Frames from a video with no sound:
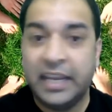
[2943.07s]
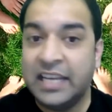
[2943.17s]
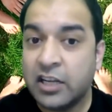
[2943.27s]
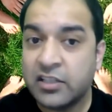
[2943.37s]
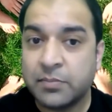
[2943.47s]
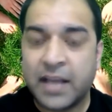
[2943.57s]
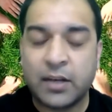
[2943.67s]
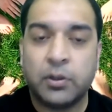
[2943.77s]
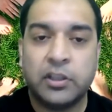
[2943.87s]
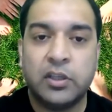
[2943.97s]
It doesn't
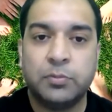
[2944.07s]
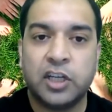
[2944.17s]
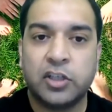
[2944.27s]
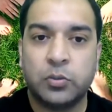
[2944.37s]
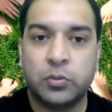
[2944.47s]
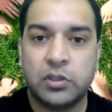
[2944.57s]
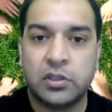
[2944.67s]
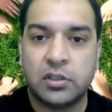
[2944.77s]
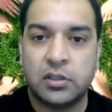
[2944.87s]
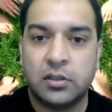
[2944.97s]
matter what the objection was.